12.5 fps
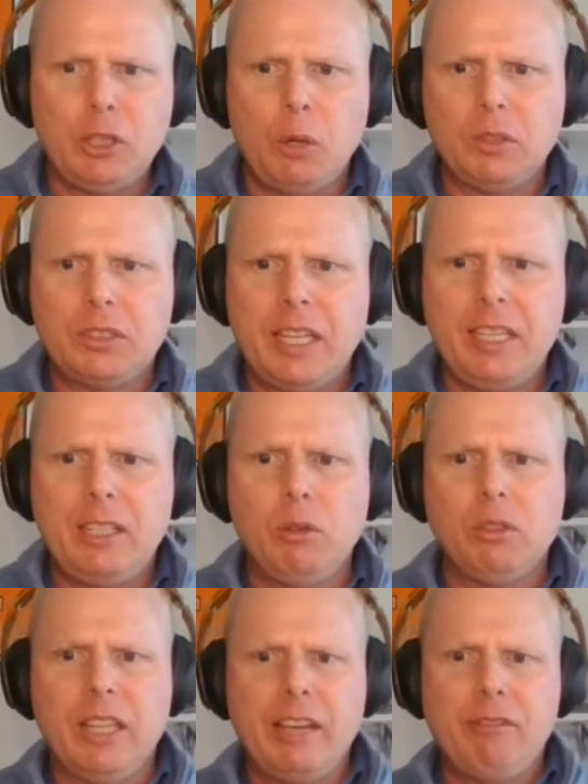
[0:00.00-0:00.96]
Jonas
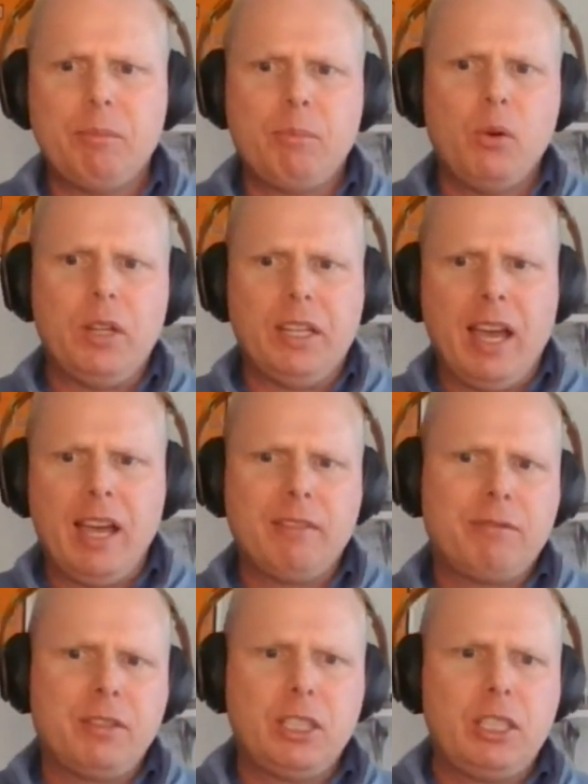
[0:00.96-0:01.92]
Adu,
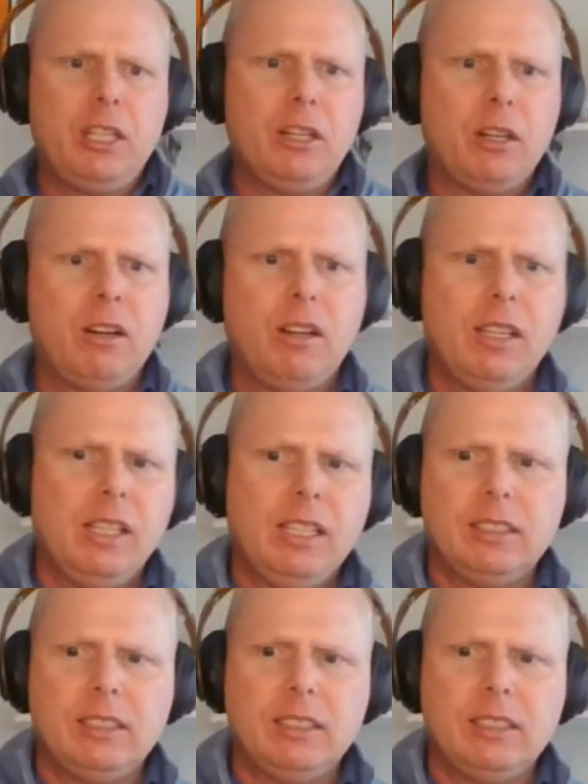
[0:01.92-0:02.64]
11.9 for the year.